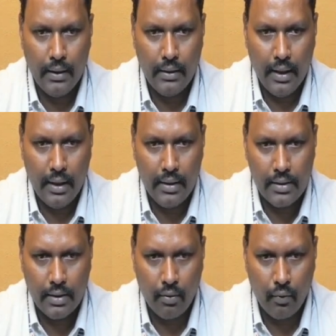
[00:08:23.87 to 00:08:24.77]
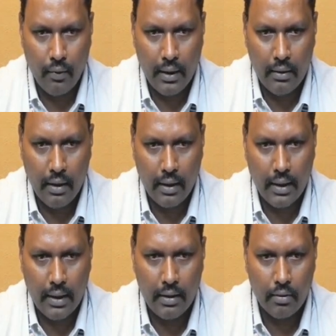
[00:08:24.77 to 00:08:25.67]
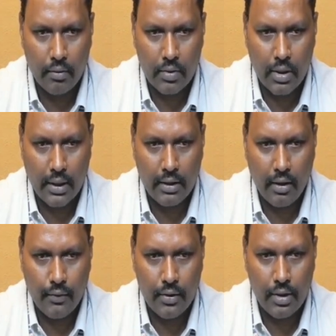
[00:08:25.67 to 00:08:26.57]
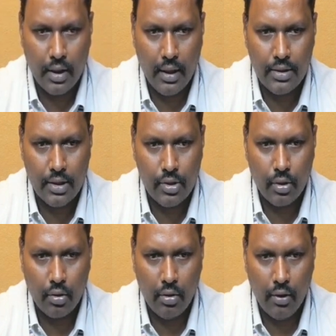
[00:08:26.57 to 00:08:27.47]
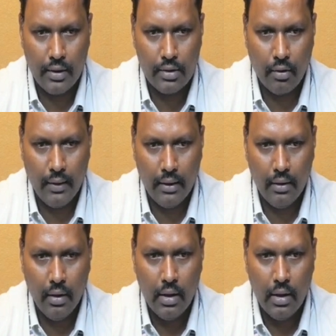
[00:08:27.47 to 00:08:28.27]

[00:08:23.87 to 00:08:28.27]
A is a 1, again starting of the A is a 0, now it is a 1.